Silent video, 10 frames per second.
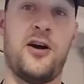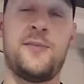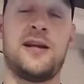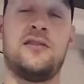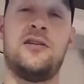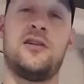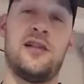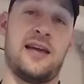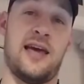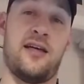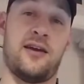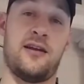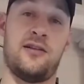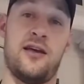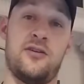might look like
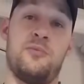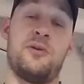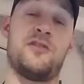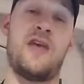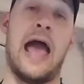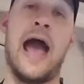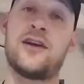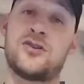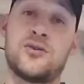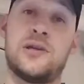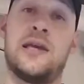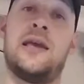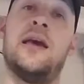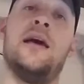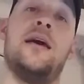alligator leather, but it's actually
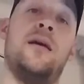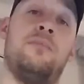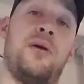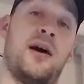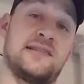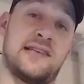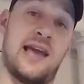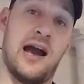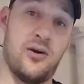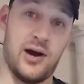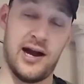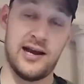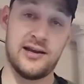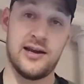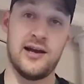embossed
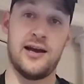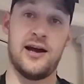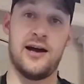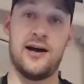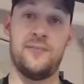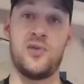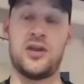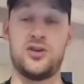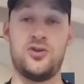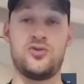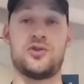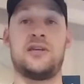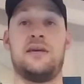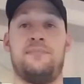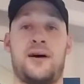cowhide. Um, and
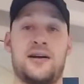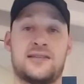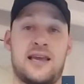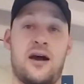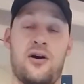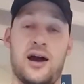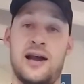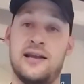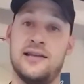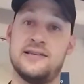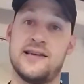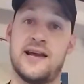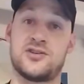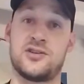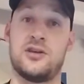usually embossed cowhide is
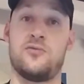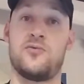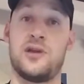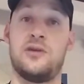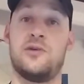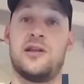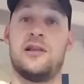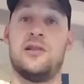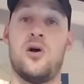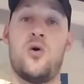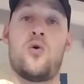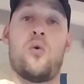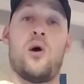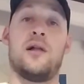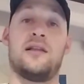actually a really, really low
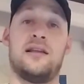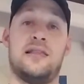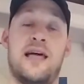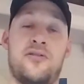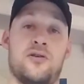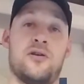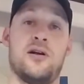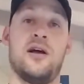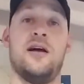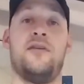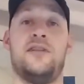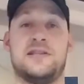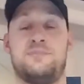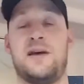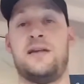quality leather
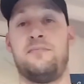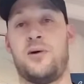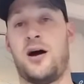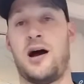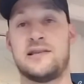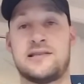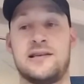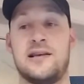that's been embossed.